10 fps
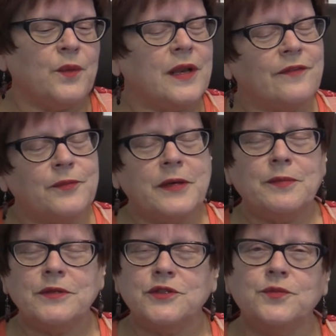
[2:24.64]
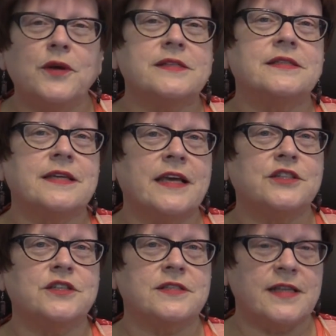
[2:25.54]
whenever people do
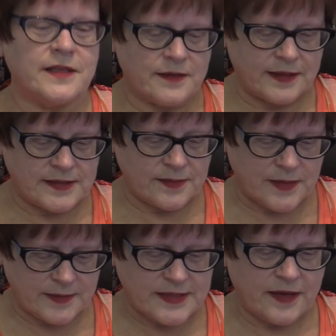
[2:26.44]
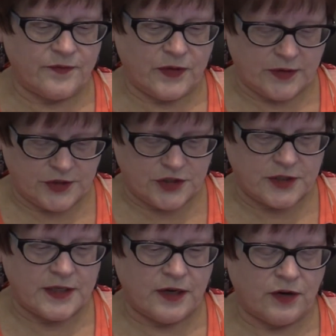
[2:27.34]
presentations, they sometimes get very
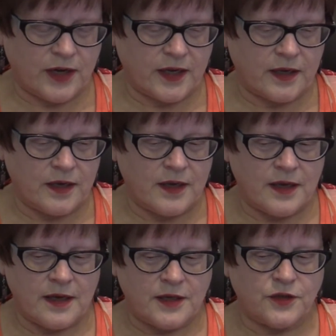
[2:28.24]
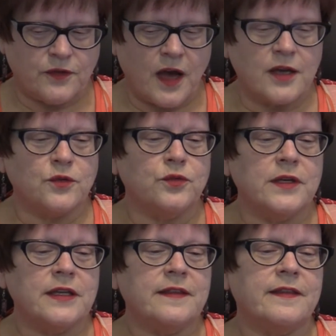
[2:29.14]
generic. You've got to
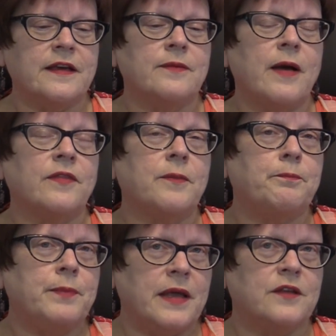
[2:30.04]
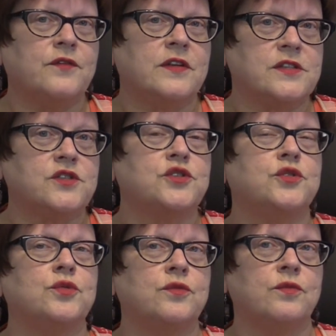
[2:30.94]
really think about the benefits
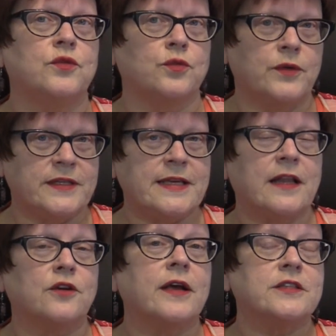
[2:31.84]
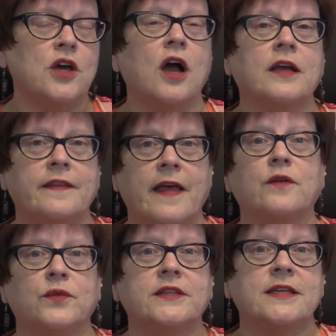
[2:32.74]
to the retailer and talk in
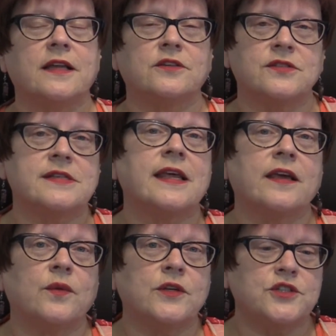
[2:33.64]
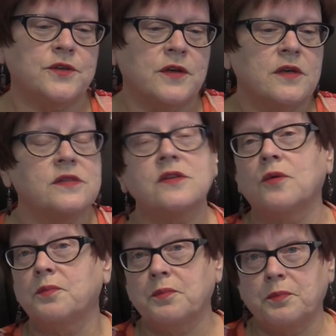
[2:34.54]
that retailer's language.
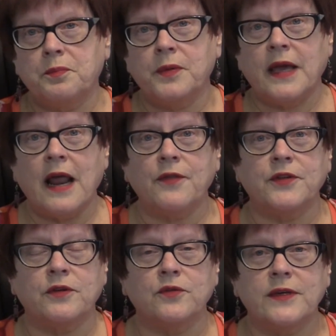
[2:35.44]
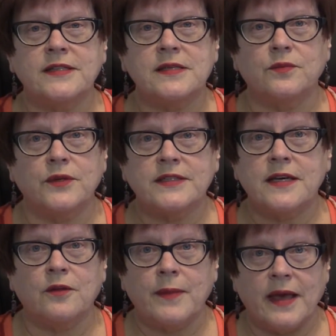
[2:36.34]
So get out there and read some
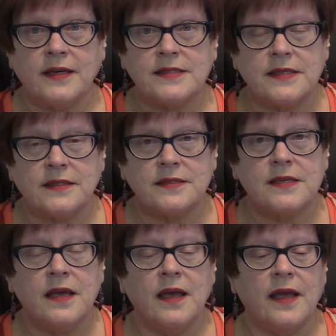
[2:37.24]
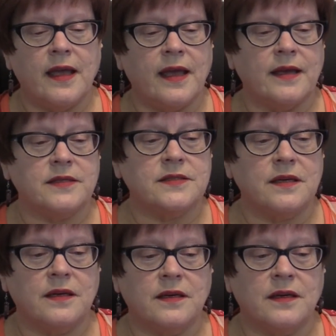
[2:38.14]
retail magazines and
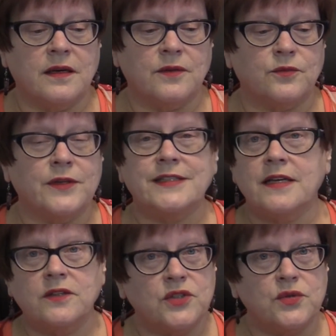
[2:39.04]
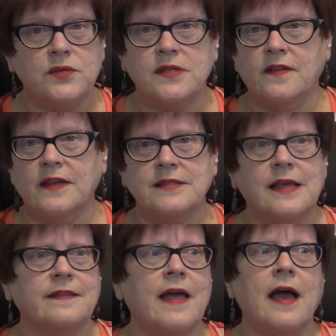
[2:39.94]
retail news and things
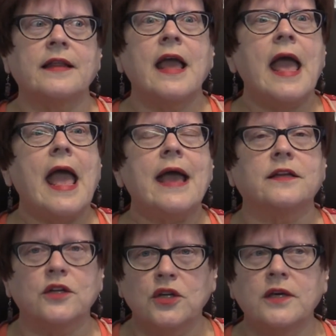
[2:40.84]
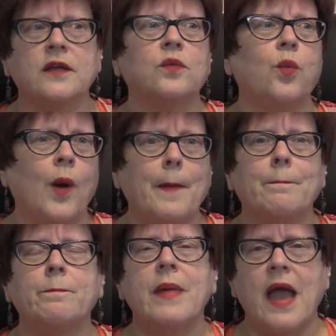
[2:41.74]
like that, and look at what
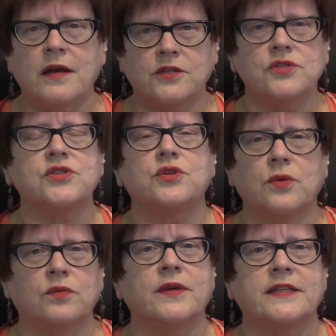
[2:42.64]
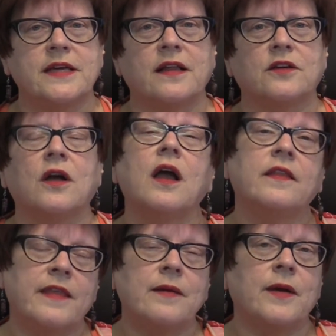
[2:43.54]
matters to a retailer.
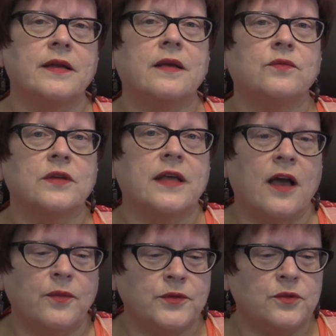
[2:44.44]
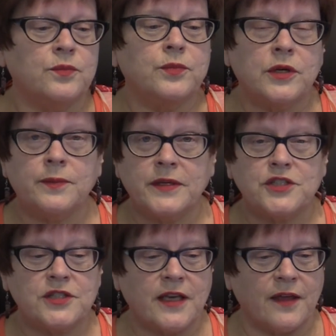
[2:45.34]
That might really help you put a
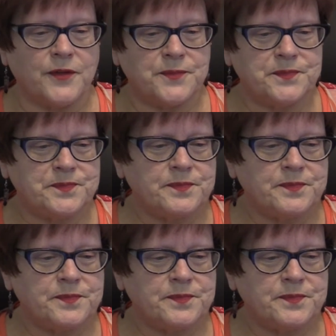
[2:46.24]
pitch together.